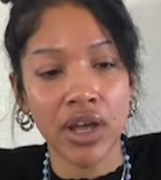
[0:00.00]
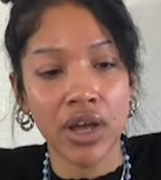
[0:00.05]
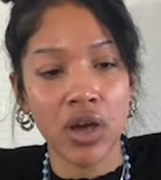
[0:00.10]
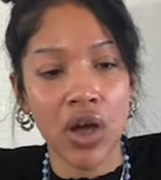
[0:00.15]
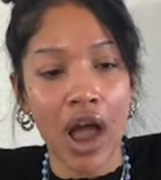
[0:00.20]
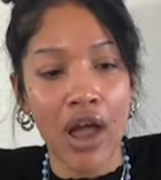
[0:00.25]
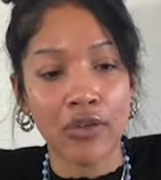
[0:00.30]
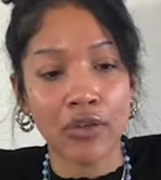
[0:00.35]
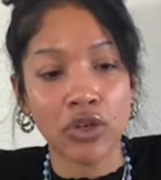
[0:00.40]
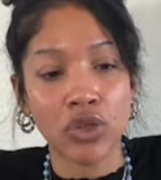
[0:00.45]

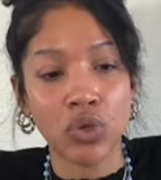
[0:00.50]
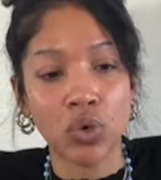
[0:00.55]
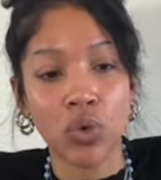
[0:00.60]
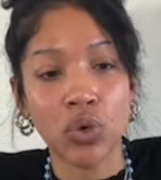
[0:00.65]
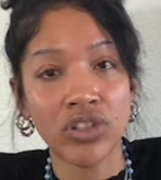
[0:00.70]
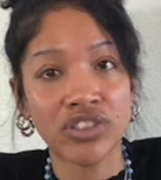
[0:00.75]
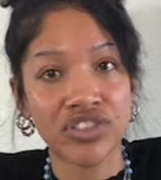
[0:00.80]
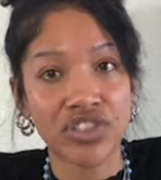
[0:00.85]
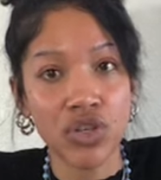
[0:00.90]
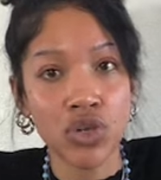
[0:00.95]
either
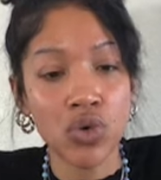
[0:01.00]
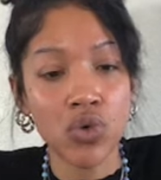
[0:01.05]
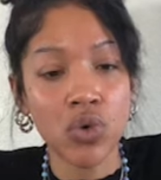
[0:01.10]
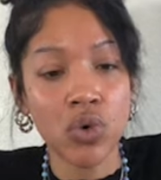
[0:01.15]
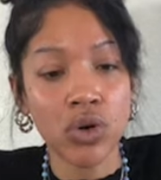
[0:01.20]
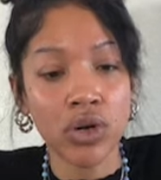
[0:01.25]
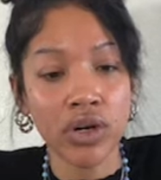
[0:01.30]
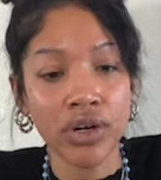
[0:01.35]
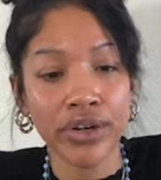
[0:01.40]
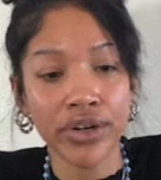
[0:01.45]
towards you
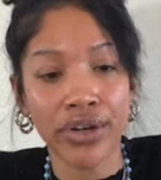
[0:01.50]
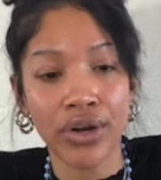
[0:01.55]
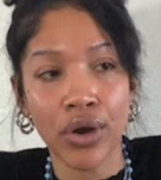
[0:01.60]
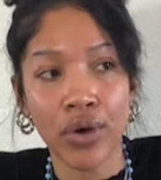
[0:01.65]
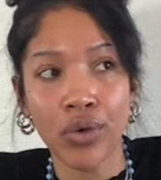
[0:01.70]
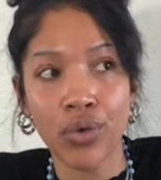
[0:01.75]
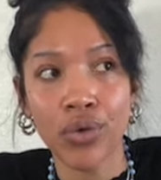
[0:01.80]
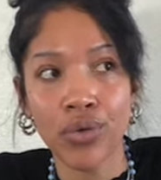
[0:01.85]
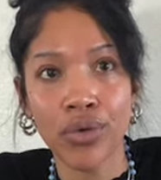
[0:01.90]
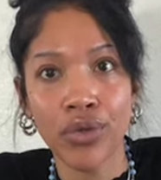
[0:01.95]
or, you know,
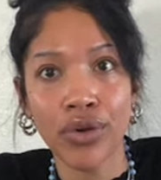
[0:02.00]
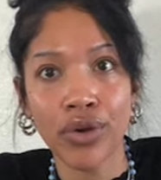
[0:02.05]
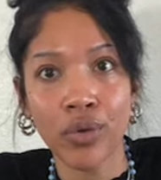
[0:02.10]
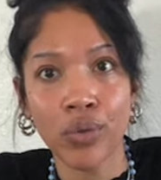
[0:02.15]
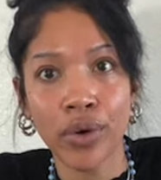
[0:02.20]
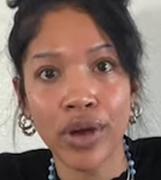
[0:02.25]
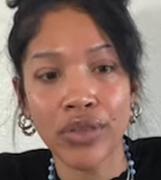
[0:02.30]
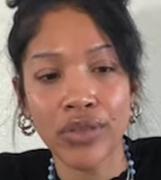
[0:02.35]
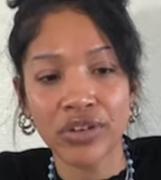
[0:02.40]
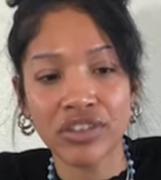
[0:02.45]
who they're
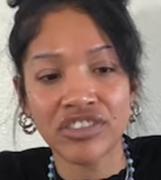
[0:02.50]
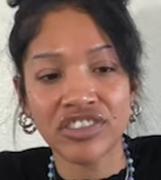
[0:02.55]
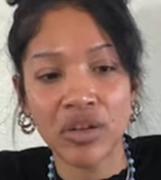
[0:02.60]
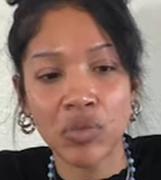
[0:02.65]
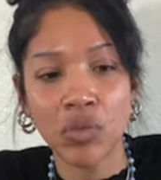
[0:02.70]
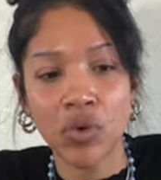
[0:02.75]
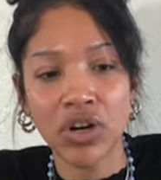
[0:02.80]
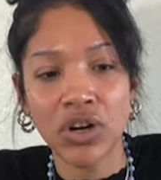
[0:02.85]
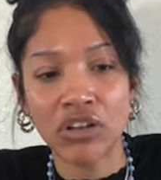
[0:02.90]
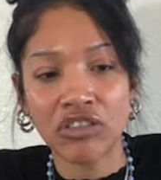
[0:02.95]
with or
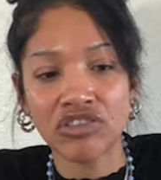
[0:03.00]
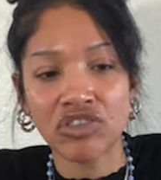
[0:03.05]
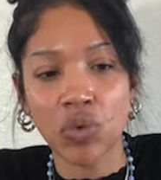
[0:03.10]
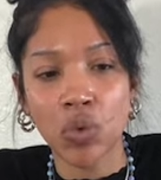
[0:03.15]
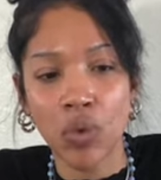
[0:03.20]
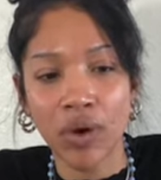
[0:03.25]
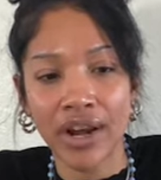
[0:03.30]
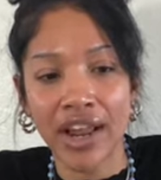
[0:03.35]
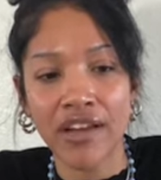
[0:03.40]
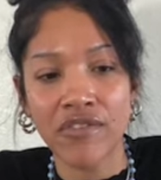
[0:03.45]
someone else or
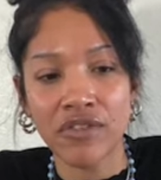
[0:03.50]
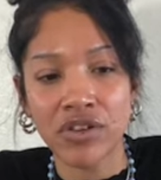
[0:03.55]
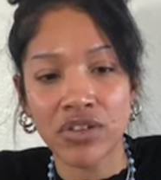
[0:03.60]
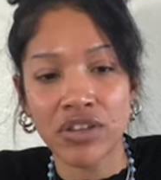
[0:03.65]
whatever.